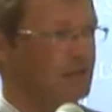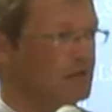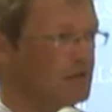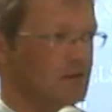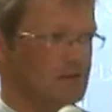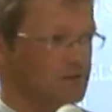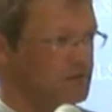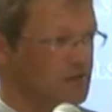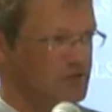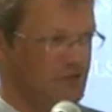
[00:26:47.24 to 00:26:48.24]
You're going to
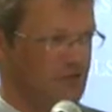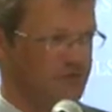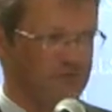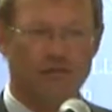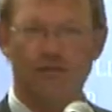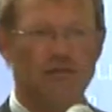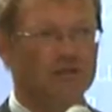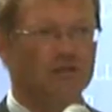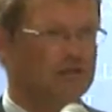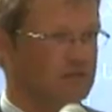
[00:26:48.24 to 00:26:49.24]
translate for
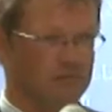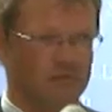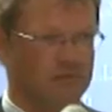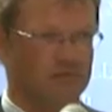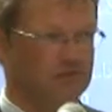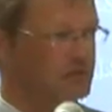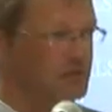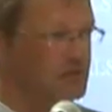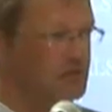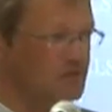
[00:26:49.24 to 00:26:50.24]
the people in the
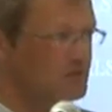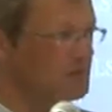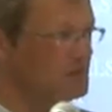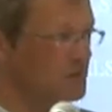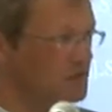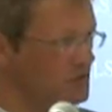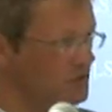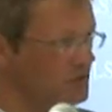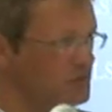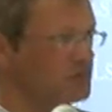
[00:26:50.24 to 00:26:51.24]
street, the people in the
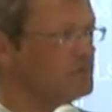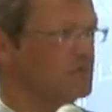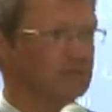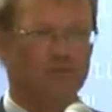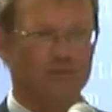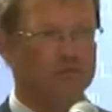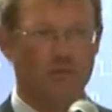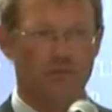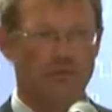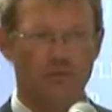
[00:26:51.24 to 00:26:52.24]
schools, the people who
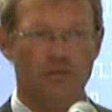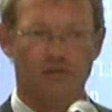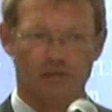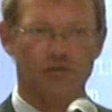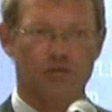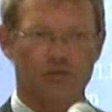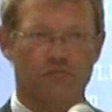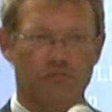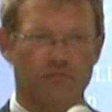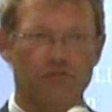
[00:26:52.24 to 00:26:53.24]
are working and who just
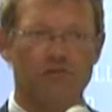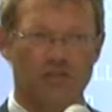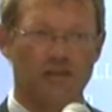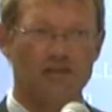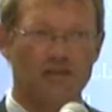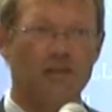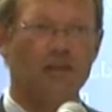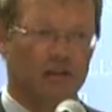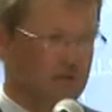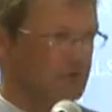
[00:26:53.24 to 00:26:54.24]
want to understand
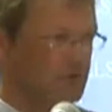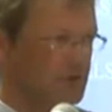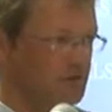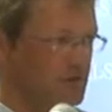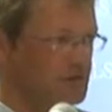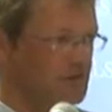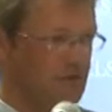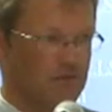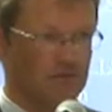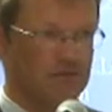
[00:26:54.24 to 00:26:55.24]
what their rights are
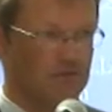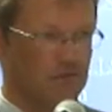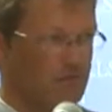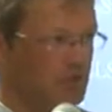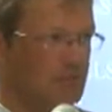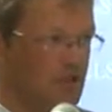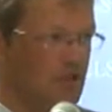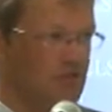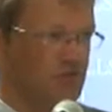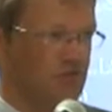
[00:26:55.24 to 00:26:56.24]
or their
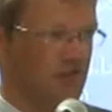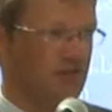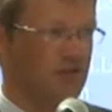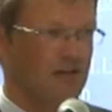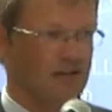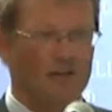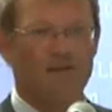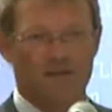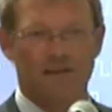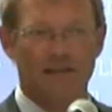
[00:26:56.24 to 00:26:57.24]
obligations are.
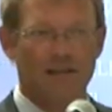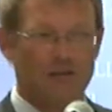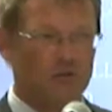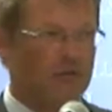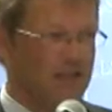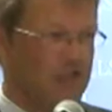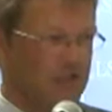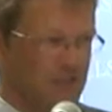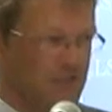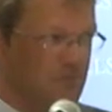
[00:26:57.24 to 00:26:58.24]
You can
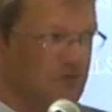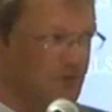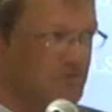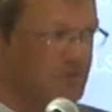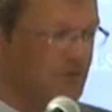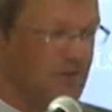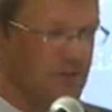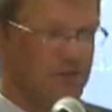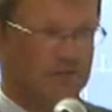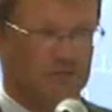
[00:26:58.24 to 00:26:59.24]
do that, but you have to be very
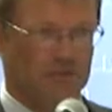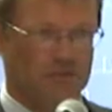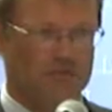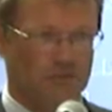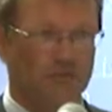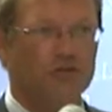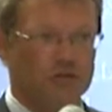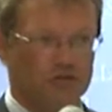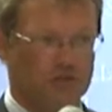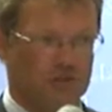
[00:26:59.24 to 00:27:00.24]
clear about what
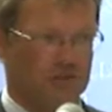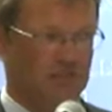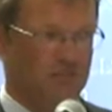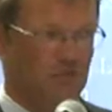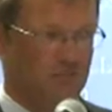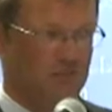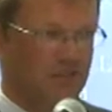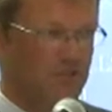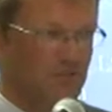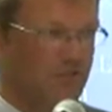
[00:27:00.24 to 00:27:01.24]
you're doing at that moment,
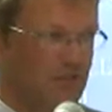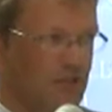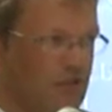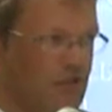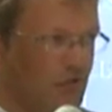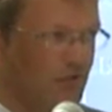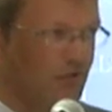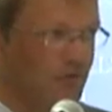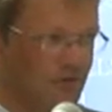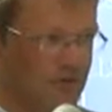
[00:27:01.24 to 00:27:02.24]
that you're not writing law.
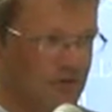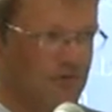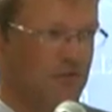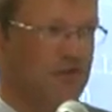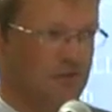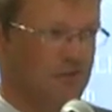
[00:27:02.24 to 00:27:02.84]
You're writing an